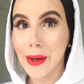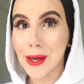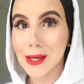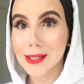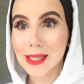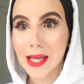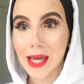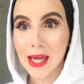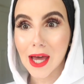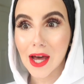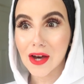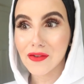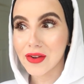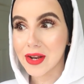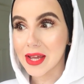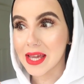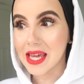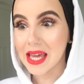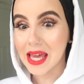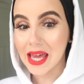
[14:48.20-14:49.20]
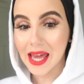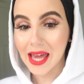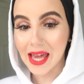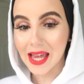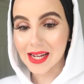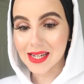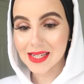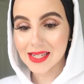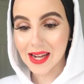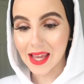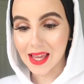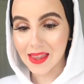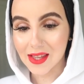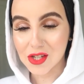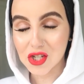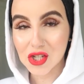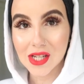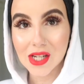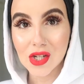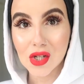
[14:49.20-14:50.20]
it's like having a kid like
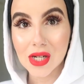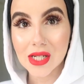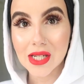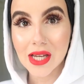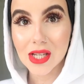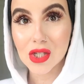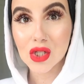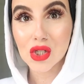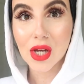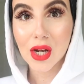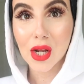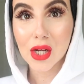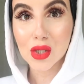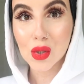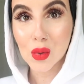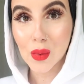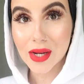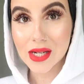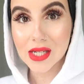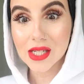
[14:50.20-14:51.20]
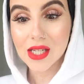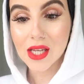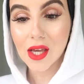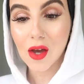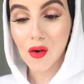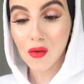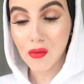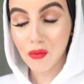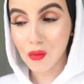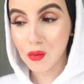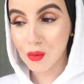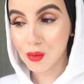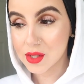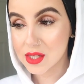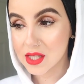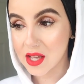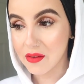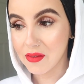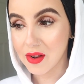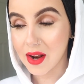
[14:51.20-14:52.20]
they just need your attention 20 or 4
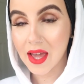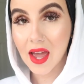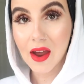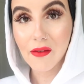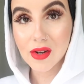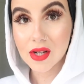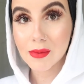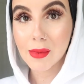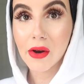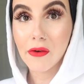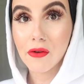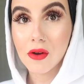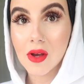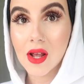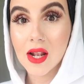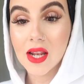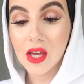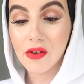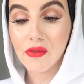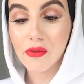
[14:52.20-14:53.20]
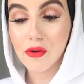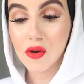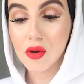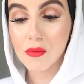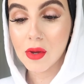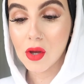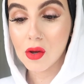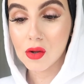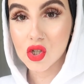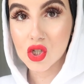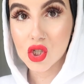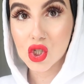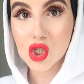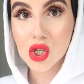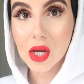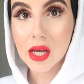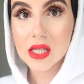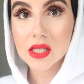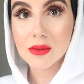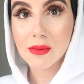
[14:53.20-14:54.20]
7 like every time i leave a room he'll just
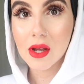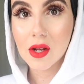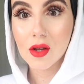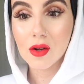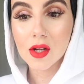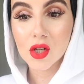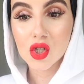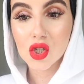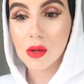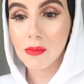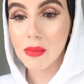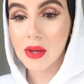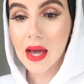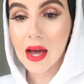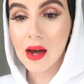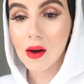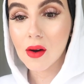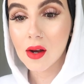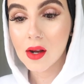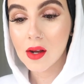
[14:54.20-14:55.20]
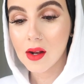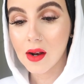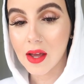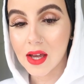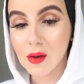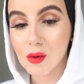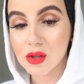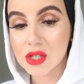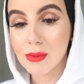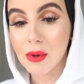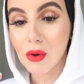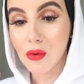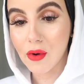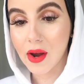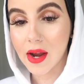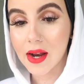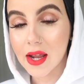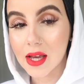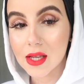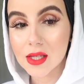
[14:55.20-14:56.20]
chase me and he'll literally meow like he wants to be
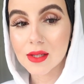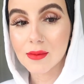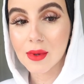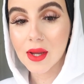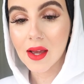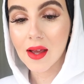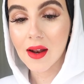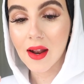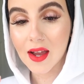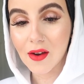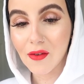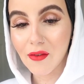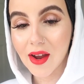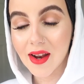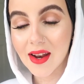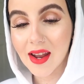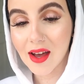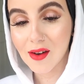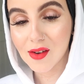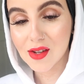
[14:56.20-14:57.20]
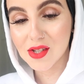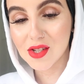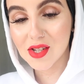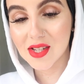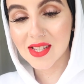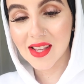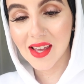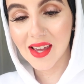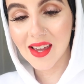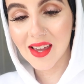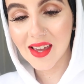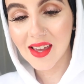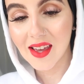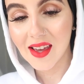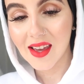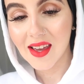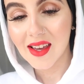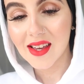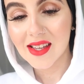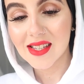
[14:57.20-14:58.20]
right next to me and like right now he's just like
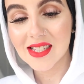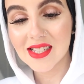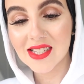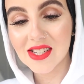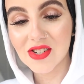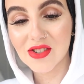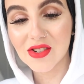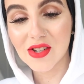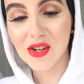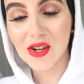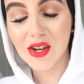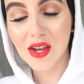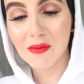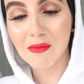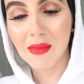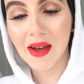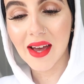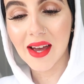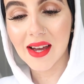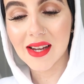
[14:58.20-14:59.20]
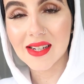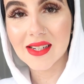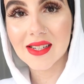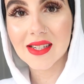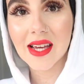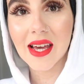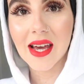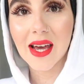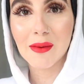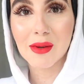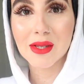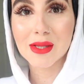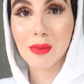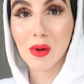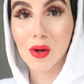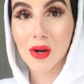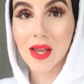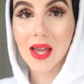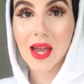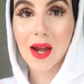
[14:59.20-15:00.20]
stroking my hand because um,
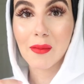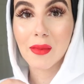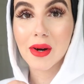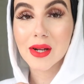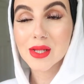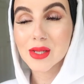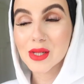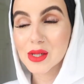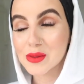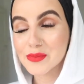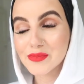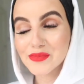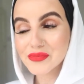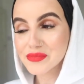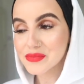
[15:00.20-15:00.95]
i'm holding a camera so